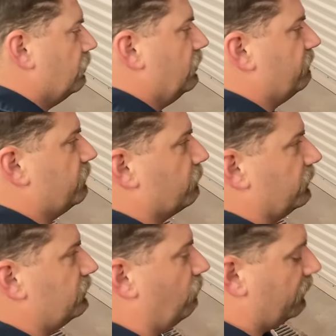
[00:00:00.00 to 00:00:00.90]
if you
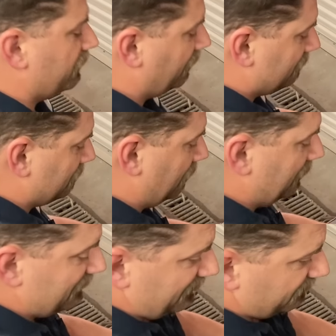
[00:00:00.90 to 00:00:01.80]
really want to get
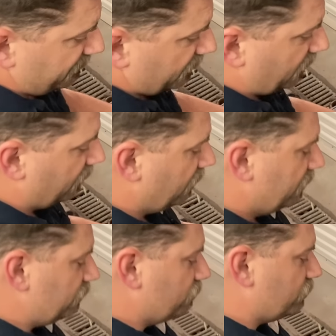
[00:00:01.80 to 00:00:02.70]
scientific,
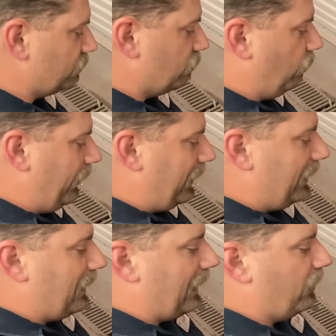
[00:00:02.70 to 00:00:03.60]
you should
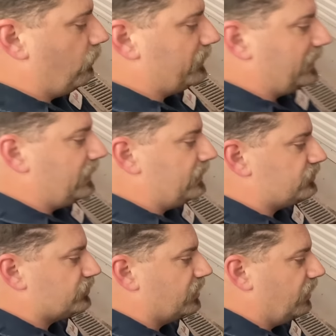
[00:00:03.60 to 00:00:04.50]
weigh out
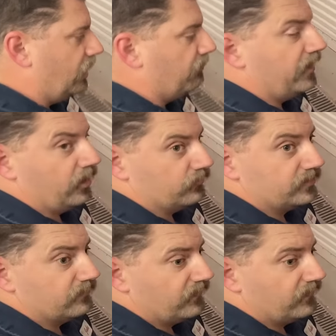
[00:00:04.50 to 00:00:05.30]
each amount.